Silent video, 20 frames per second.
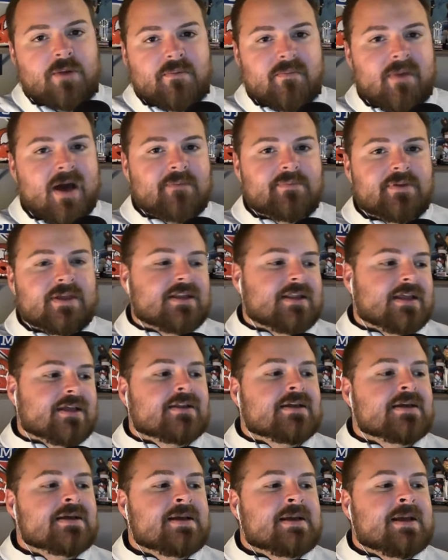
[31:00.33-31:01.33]
in my opinion.
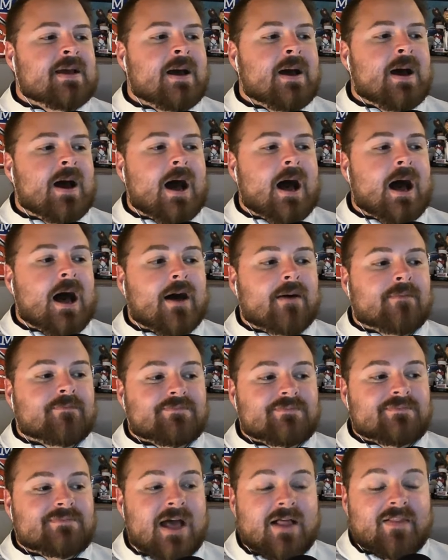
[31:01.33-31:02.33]

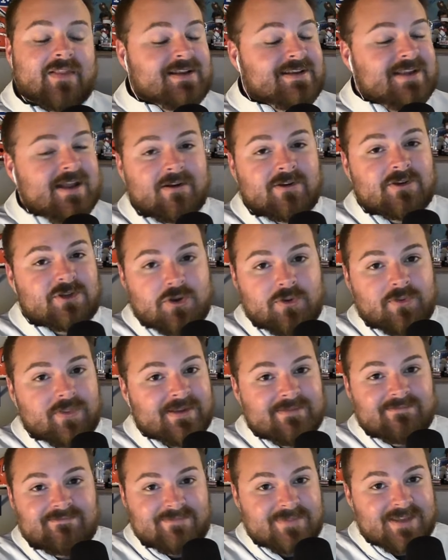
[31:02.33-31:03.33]
Not like Derek
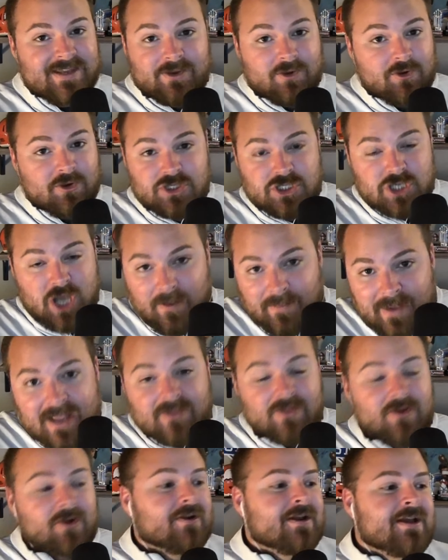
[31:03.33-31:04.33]
Dooley did a good job
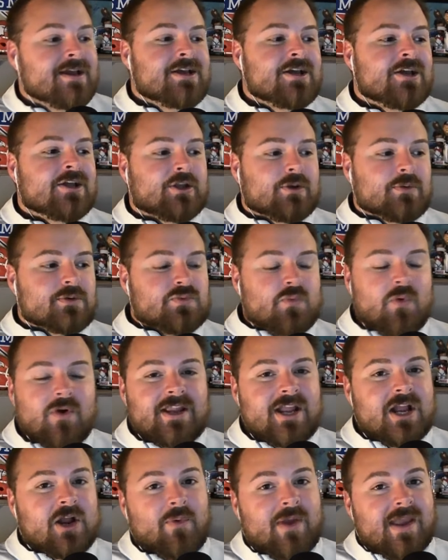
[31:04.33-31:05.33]
either. There was 1
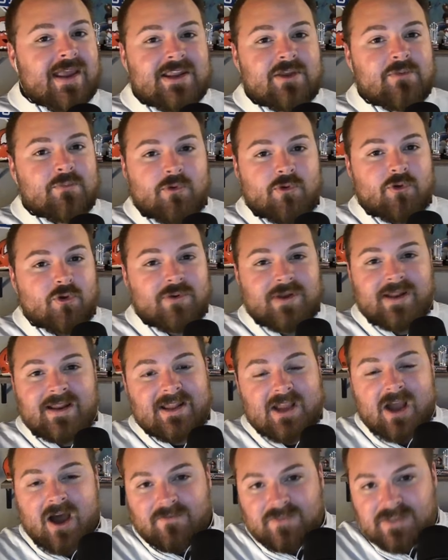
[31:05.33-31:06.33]
year where he didn't recruit
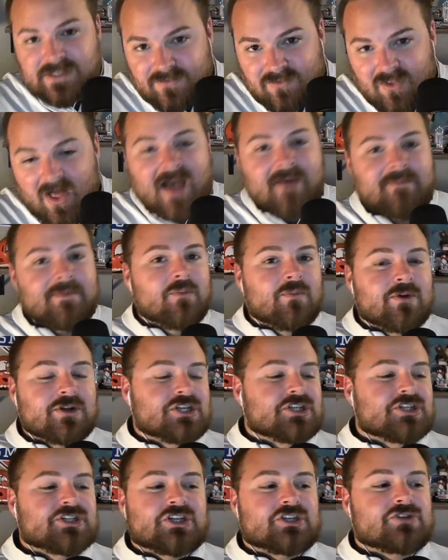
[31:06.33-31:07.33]
any offensive linemen, which
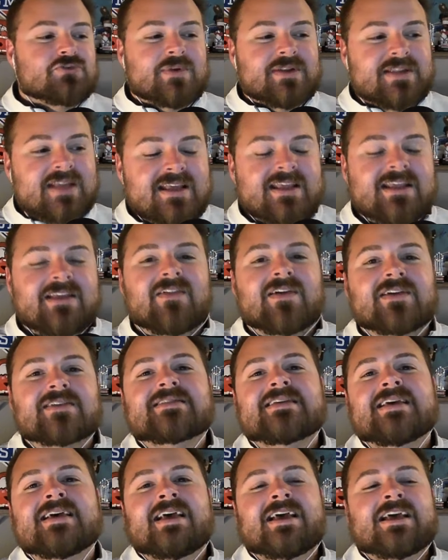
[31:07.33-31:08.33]
is just ridiculous.
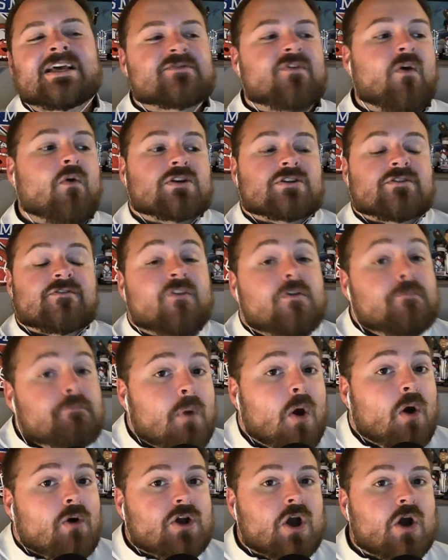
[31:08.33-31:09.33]
As far as
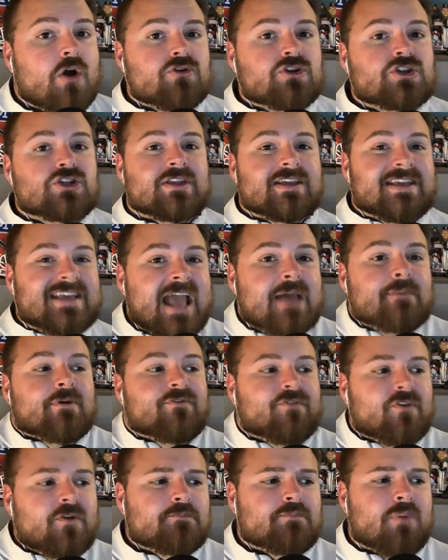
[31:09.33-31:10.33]
football coach, the game of
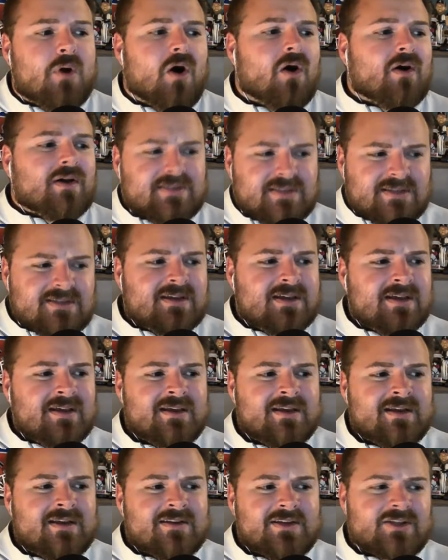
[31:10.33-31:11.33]
football, it's
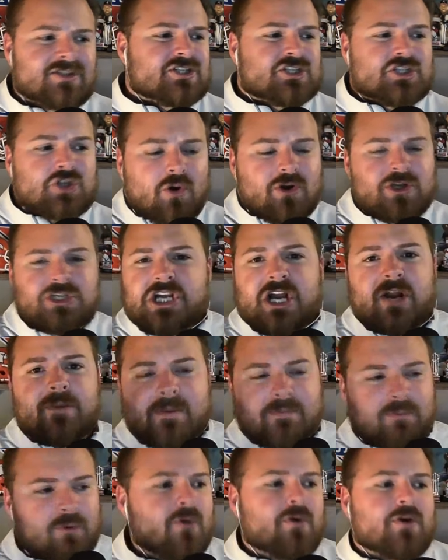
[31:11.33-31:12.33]
starred Jeremy
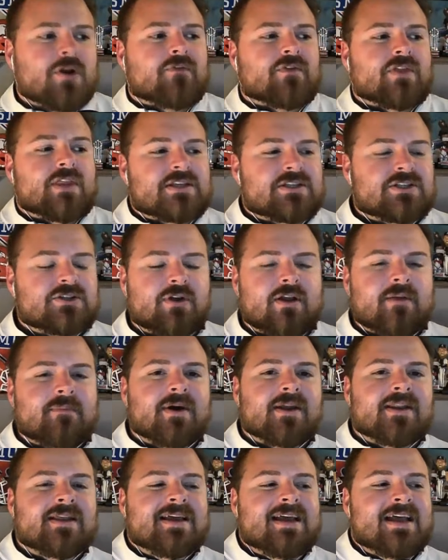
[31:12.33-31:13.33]
Pruitt over these three.
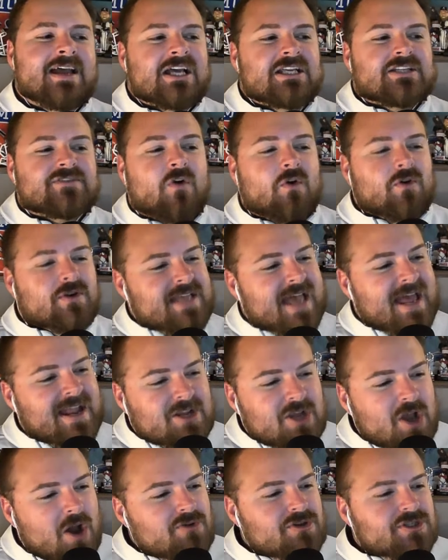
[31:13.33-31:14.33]
But as far as head
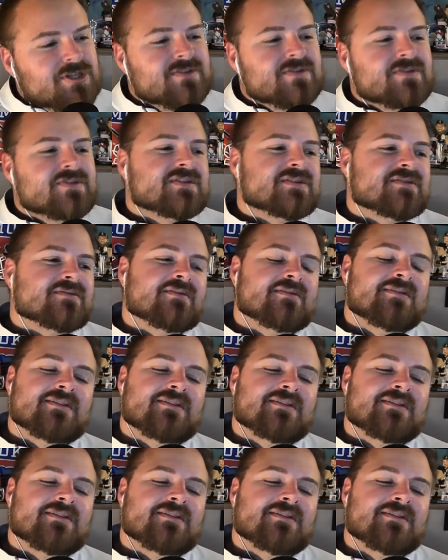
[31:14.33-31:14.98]
coaches,